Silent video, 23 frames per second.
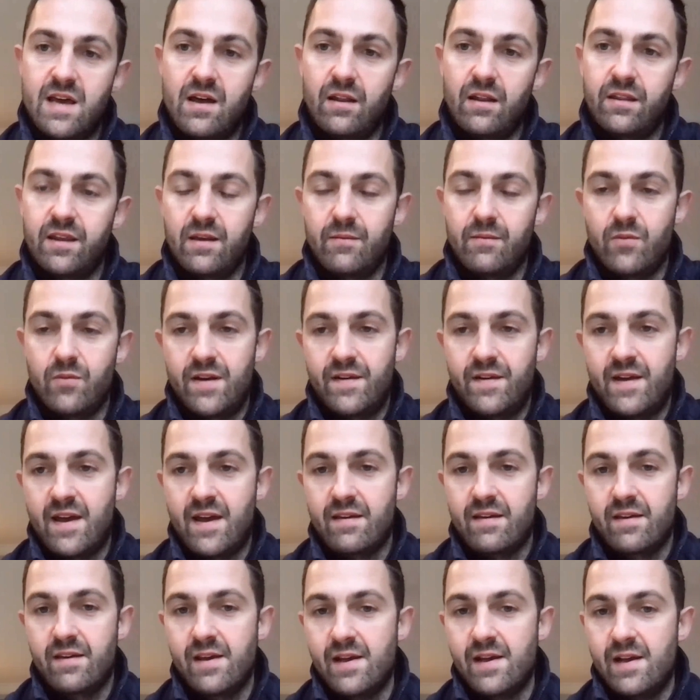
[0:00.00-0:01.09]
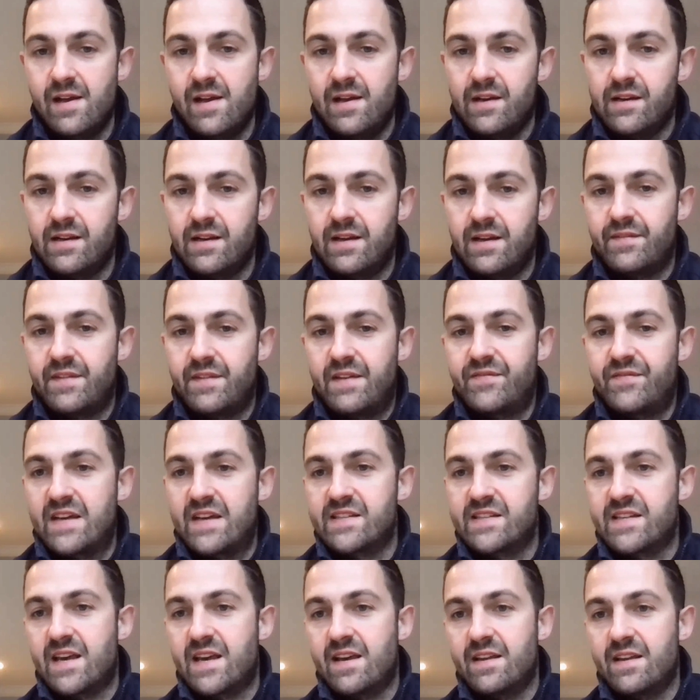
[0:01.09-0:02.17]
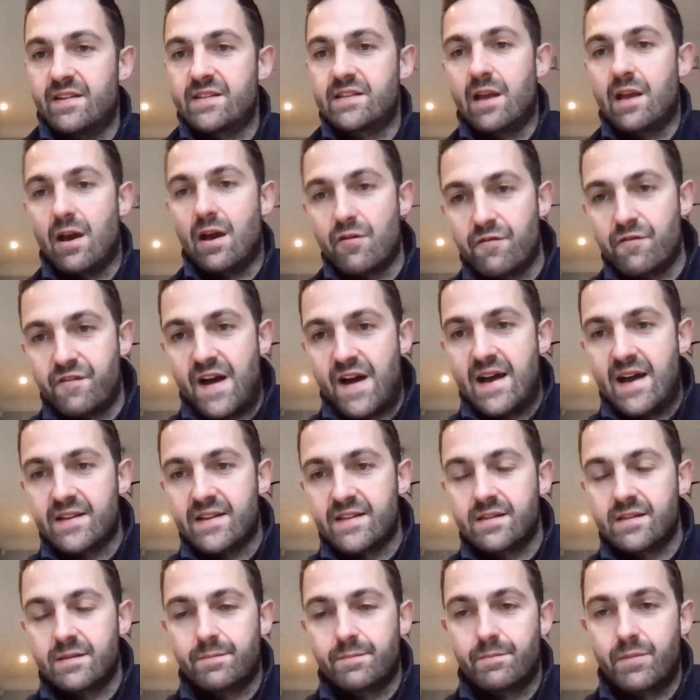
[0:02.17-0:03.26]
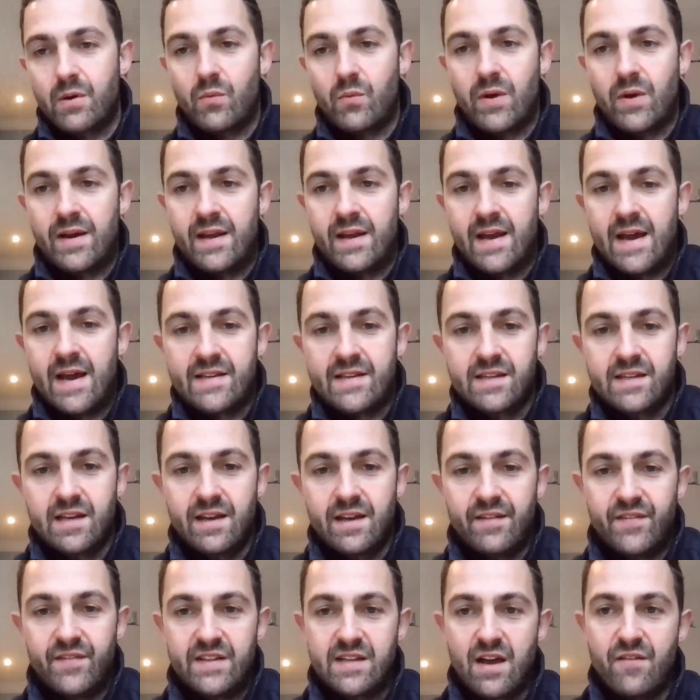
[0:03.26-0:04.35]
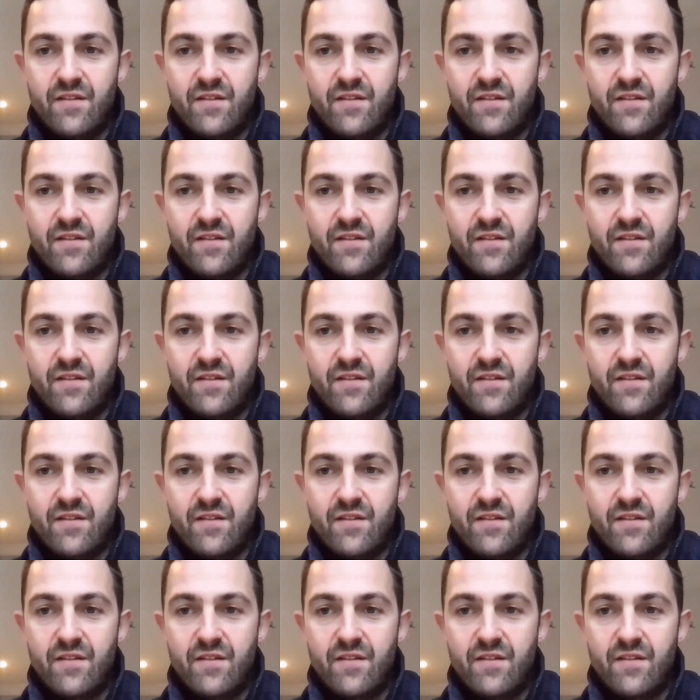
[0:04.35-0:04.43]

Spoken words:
healthy when they say it's low fat, but if it's